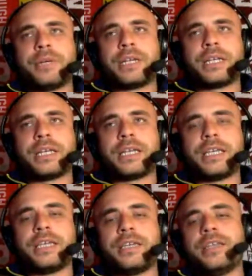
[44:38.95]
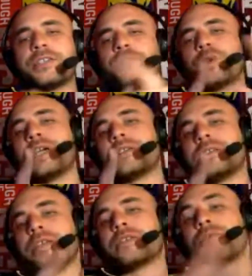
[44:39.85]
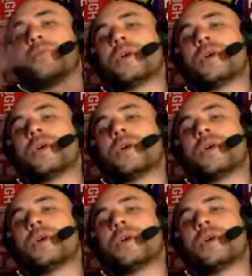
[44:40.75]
But here's the way I see it.